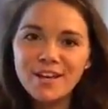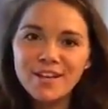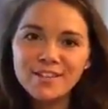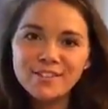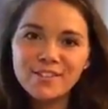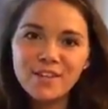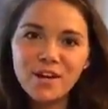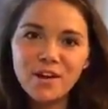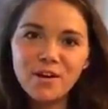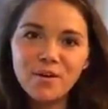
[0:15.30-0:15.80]

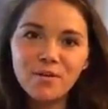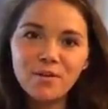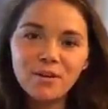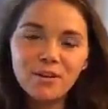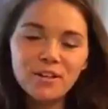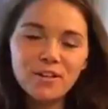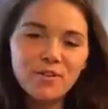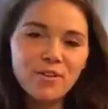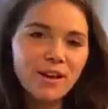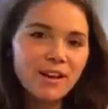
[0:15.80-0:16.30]
So,
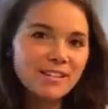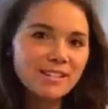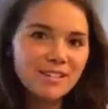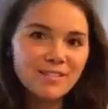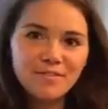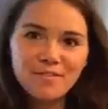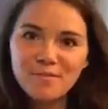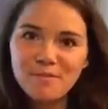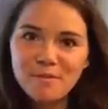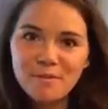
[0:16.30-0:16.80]
you guys,
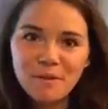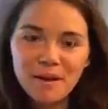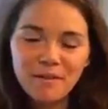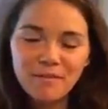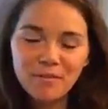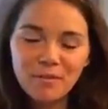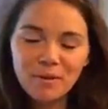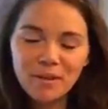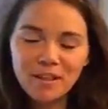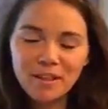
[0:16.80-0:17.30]
if you've been
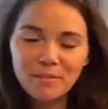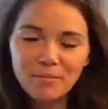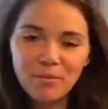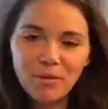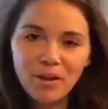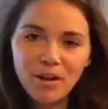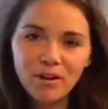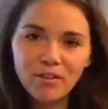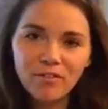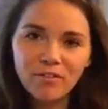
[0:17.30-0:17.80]
ever reading the
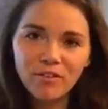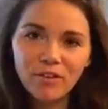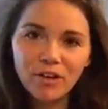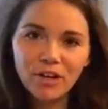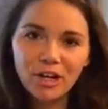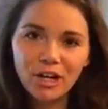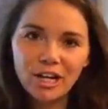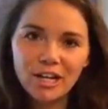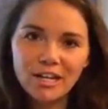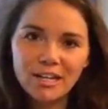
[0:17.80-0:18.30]
blog
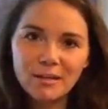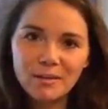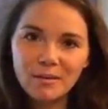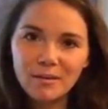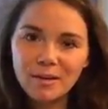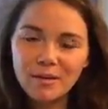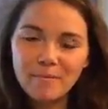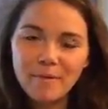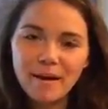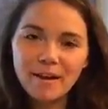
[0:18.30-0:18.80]
for
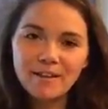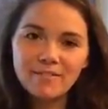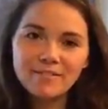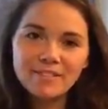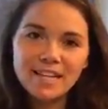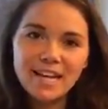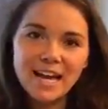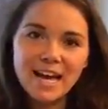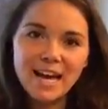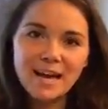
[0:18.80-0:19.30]
any amount of
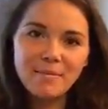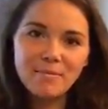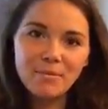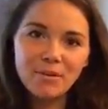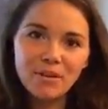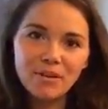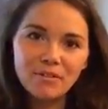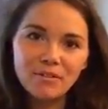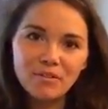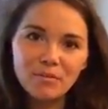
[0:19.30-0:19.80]
time,
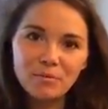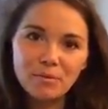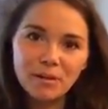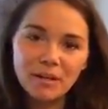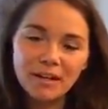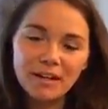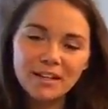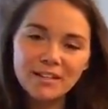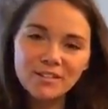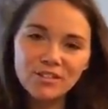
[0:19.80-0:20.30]
or if you've been
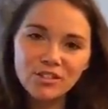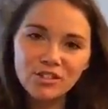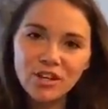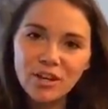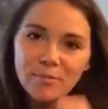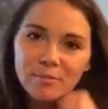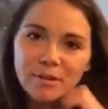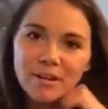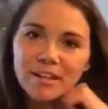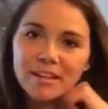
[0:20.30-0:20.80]
on
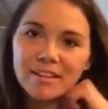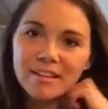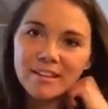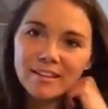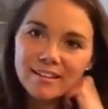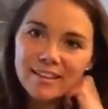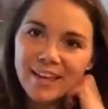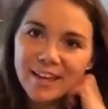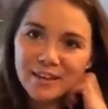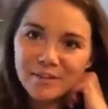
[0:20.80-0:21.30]
Instagram or anything
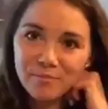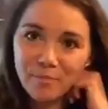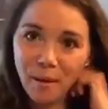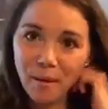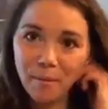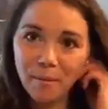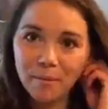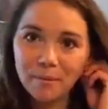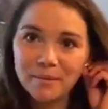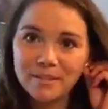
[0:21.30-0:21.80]
like that, you've
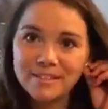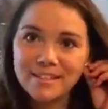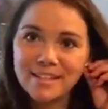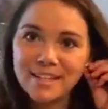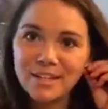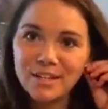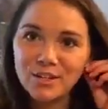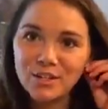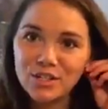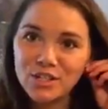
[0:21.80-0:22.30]
probably
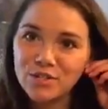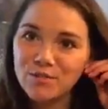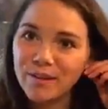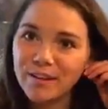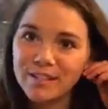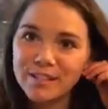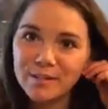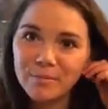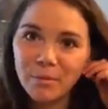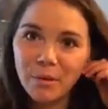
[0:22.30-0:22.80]
seen her. She
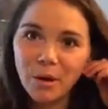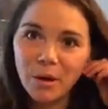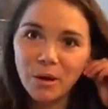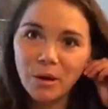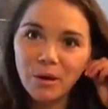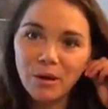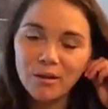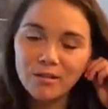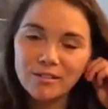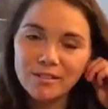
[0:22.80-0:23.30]
writes the
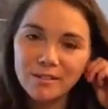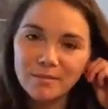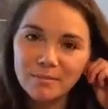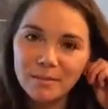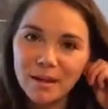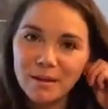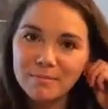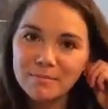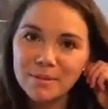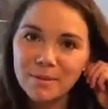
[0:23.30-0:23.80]
blog called
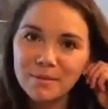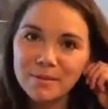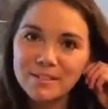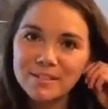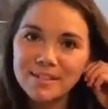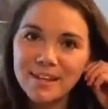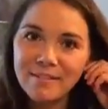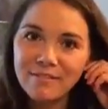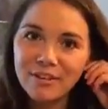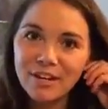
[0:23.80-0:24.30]
Sometimes
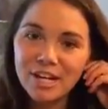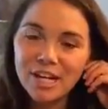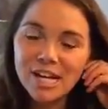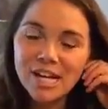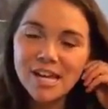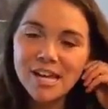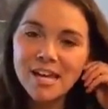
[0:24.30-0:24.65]
Always Never.